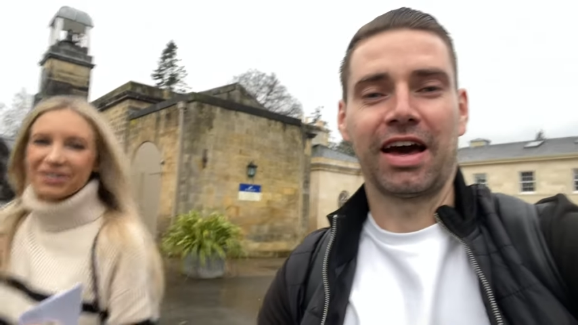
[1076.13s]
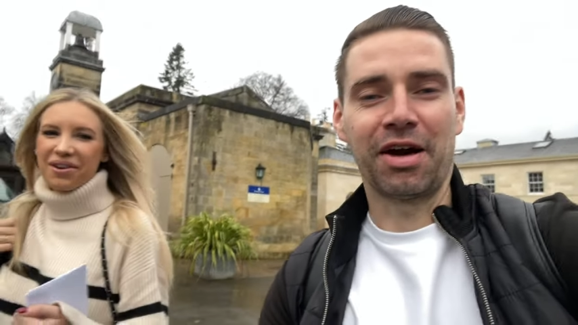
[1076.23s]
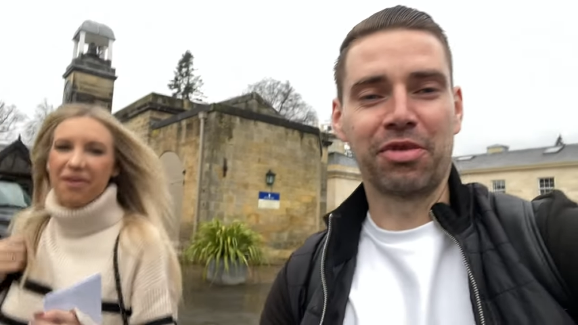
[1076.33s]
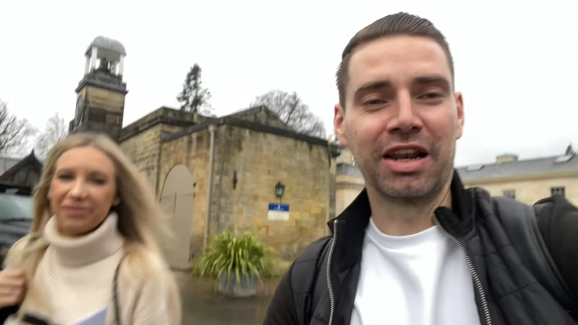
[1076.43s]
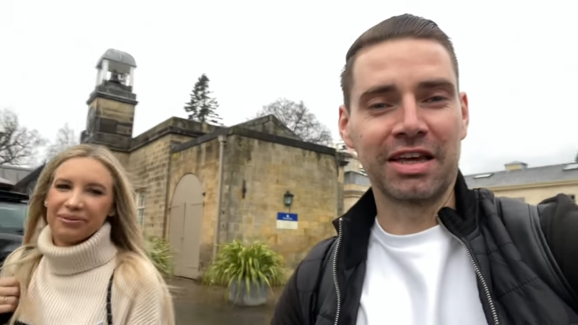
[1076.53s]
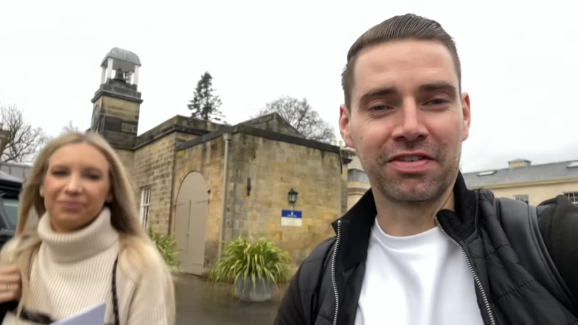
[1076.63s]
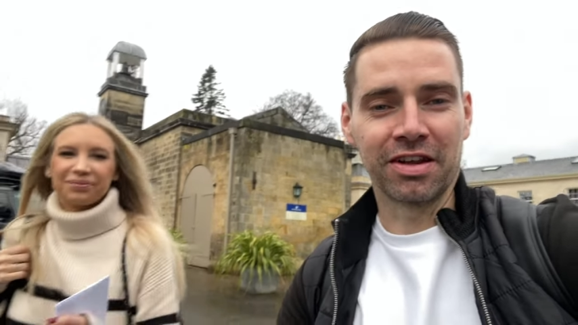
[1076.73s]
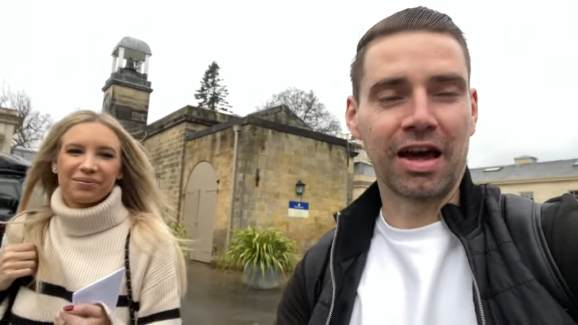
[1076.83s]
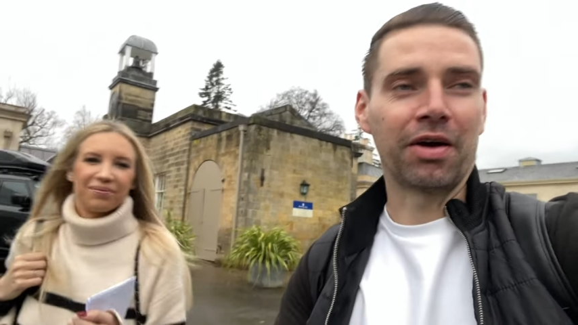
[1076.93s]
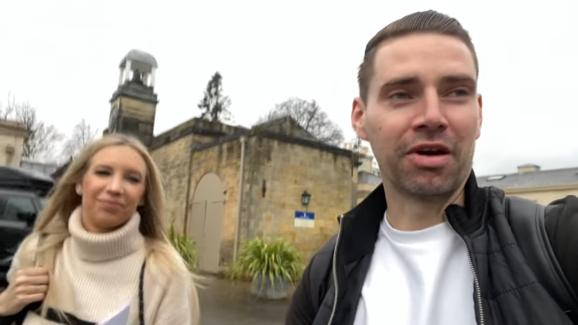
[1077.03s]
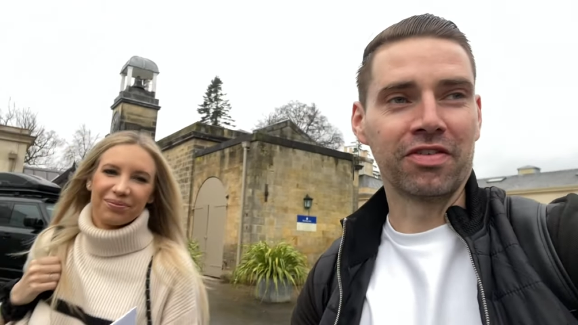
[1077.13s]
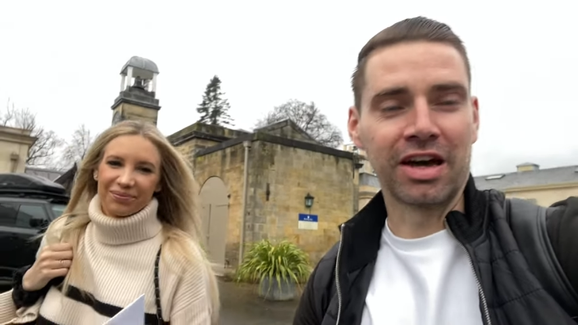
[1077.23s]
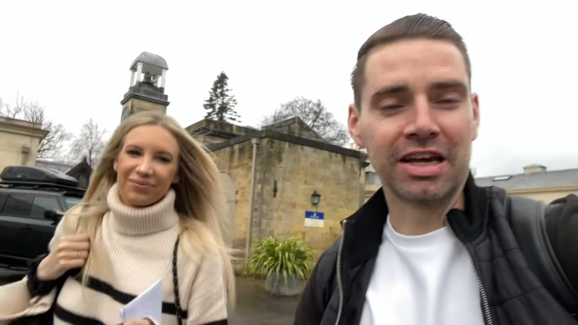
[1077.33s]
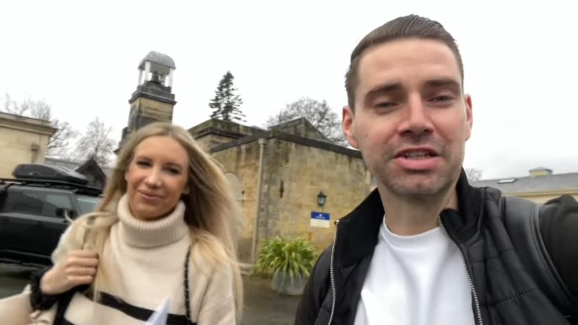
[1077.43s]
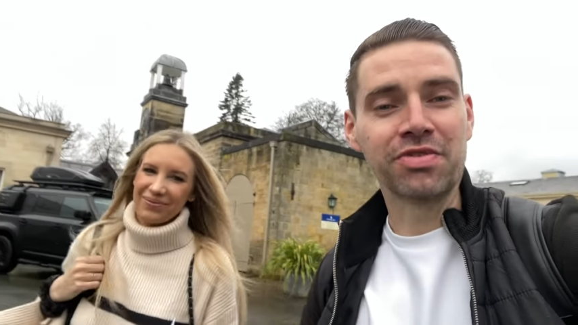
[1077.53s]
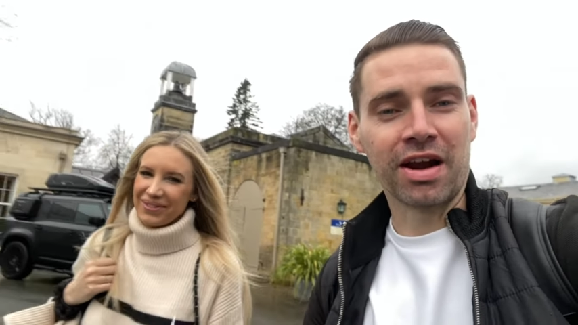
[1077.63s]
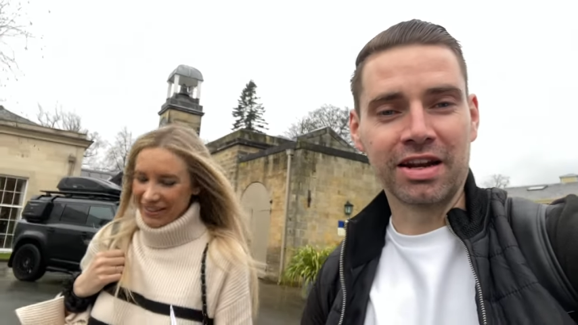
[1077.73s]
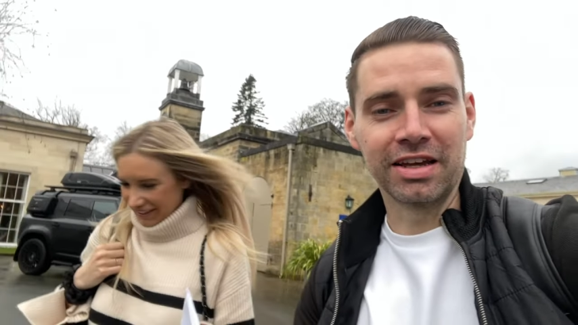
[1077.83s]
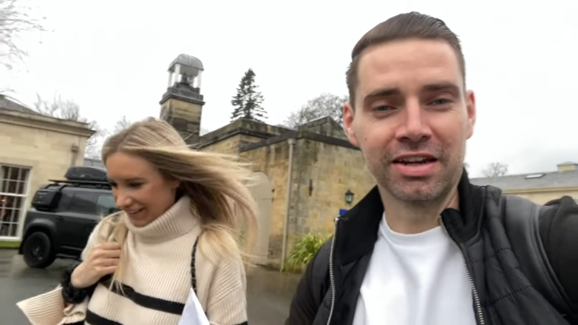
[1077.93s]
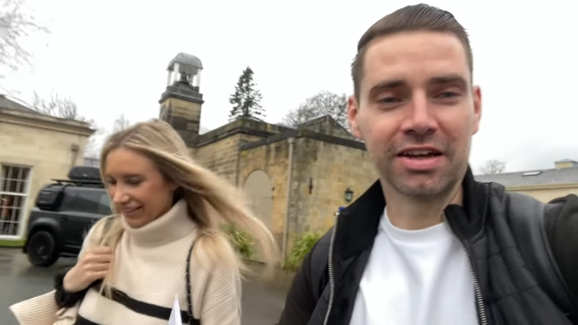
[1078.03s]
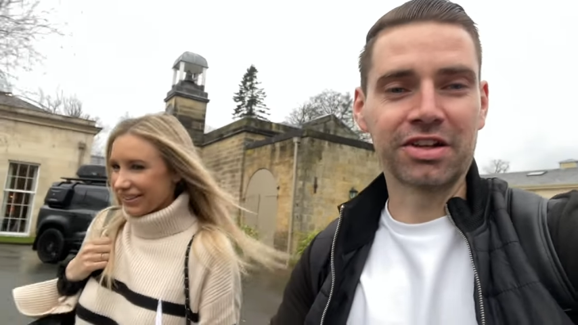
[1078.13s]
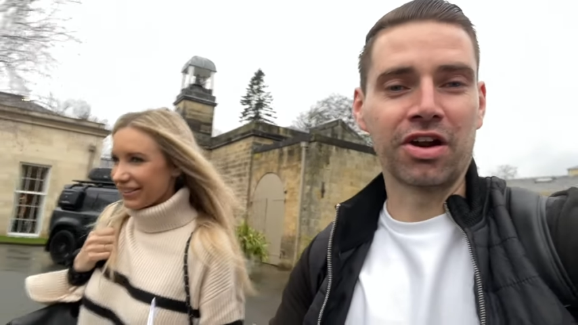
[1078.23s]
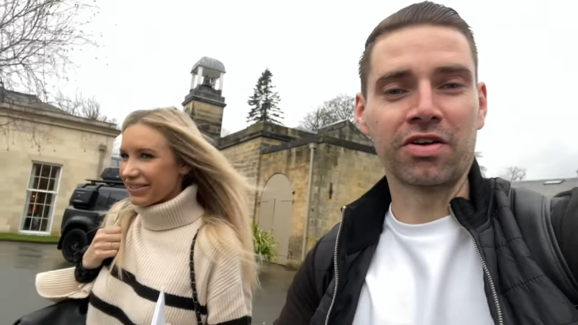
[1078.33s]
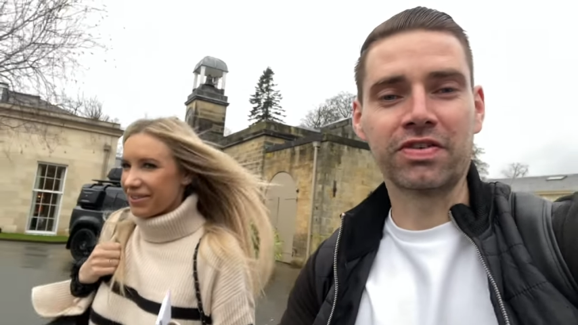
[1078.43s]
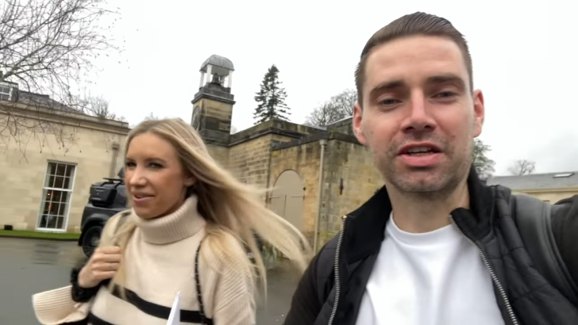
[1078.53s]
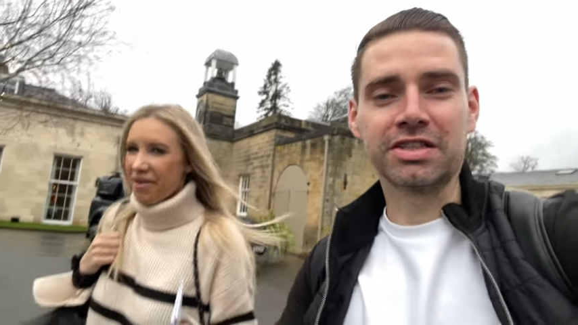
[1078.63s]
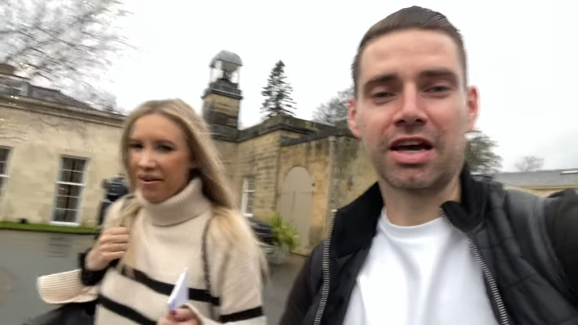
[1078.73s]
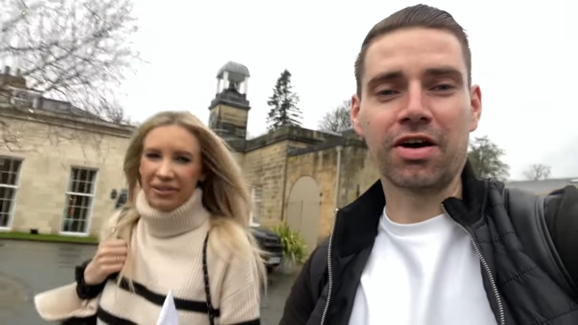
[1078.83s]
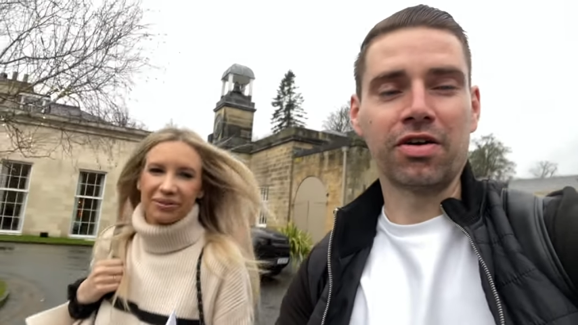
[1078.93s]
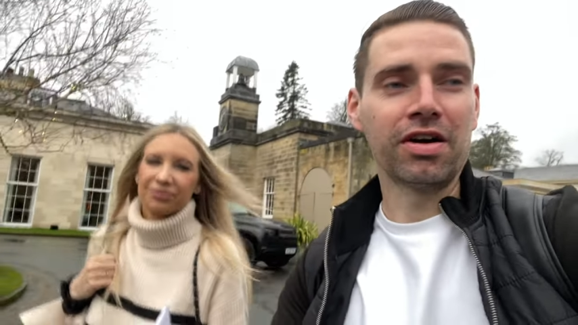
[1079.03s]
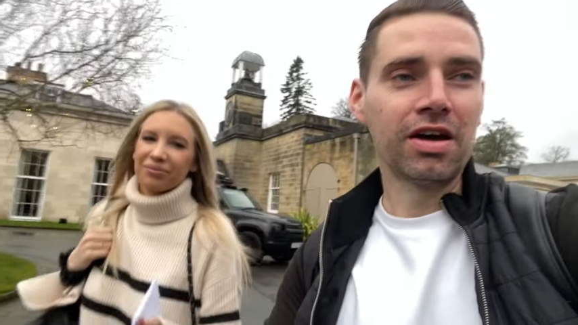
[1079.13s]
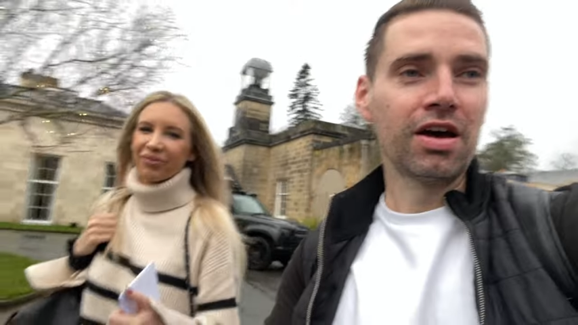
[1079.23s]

Speaker 1: and we're leaving. However, it is raining. I don't know if you can tell.